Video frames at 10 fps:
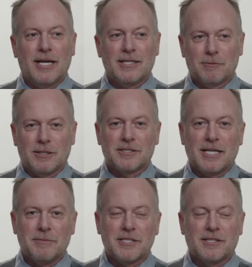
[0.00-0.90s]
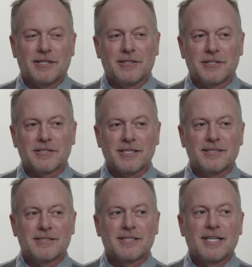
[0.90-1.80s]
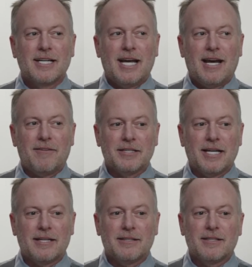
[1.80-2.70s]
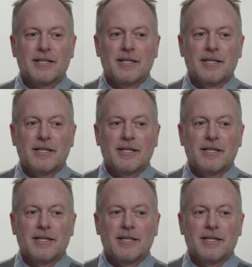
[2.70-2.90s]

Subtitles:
as well as Amy Sedaris, is having that